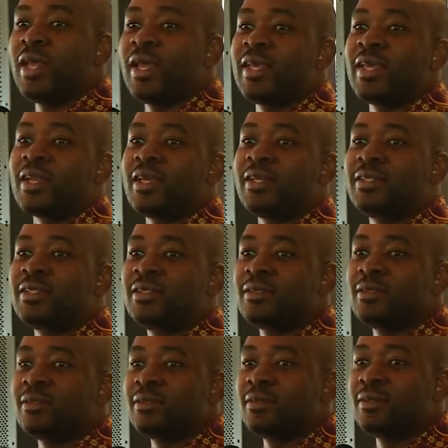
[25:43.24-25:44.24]
like a rat.
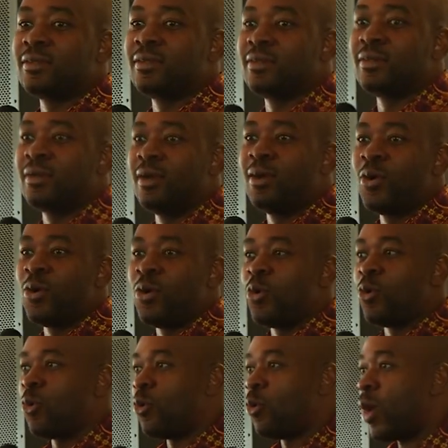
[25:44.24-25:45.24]

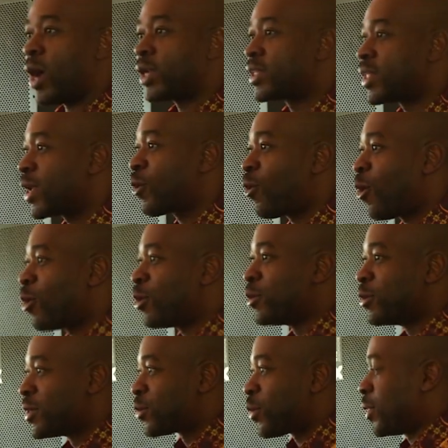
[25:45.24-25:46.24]
What they call
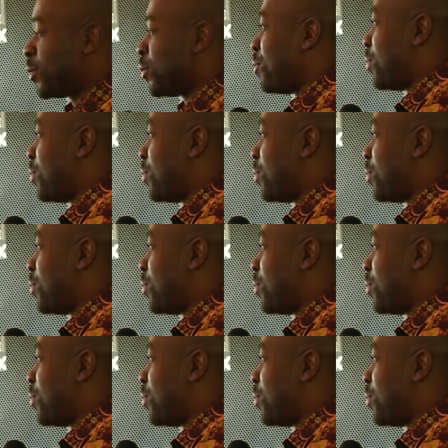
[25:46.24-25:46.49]
you is what you